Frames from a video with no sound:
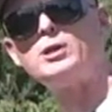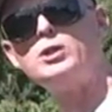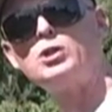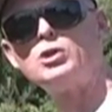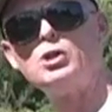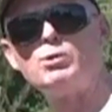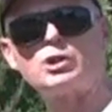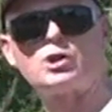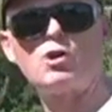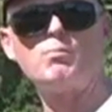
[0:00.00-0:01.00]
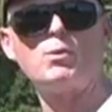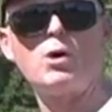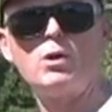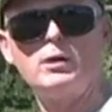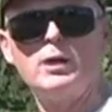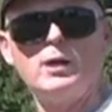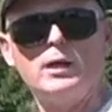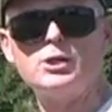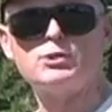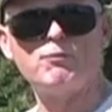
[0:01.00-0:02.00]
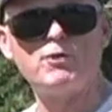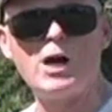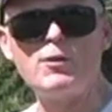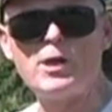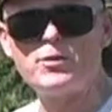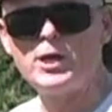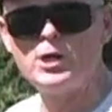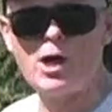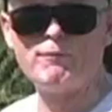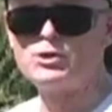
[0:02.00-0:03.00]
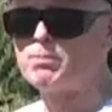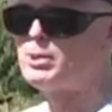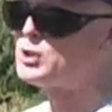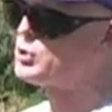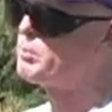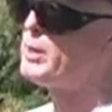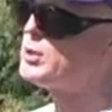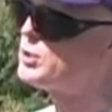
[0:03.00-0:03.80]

that you can do with a curveball is to foul that thing off. It's a pitcher's pitch